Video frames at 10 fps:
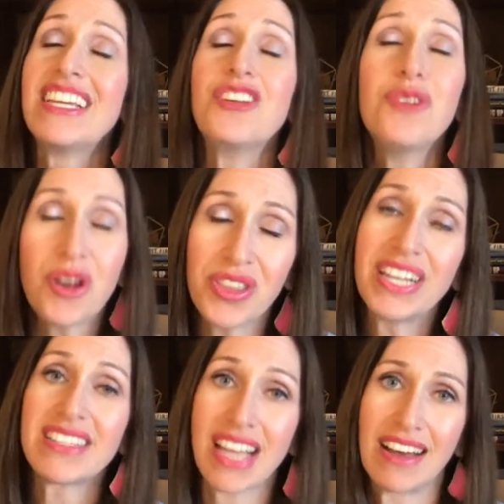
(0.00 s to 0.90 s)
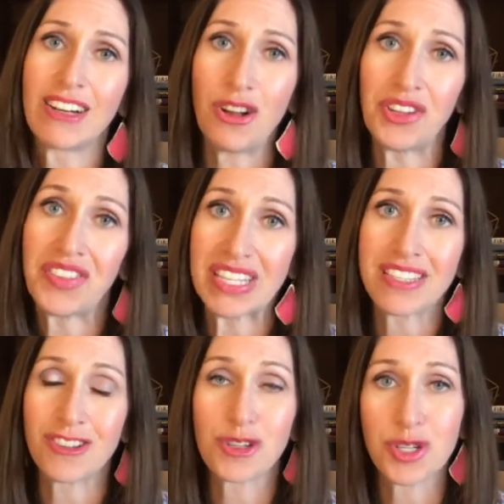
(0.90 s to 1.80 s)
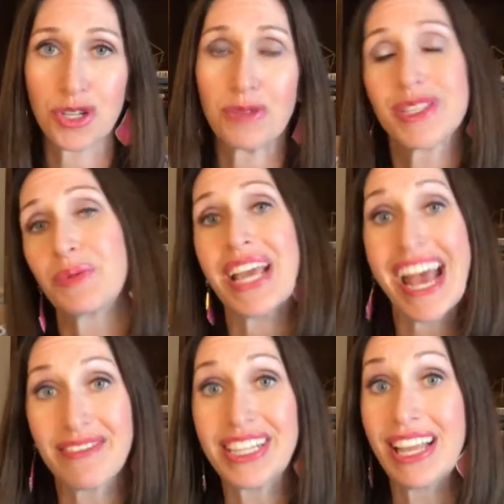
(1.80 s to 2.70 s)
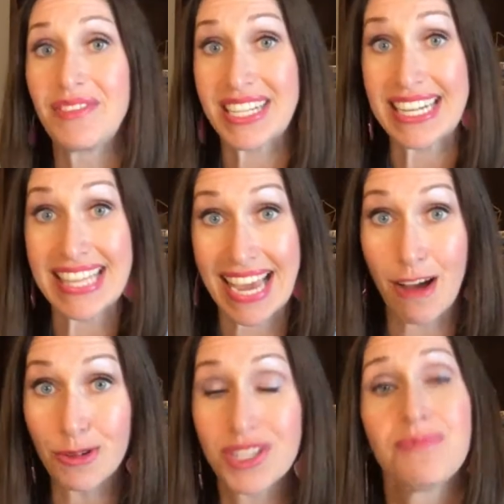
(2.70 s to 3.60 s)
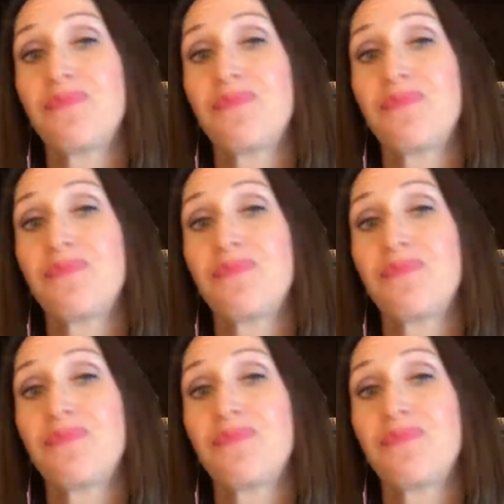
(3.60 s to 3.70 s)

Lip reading: you know that it's got all of the essential terms, that we haven't left anything out.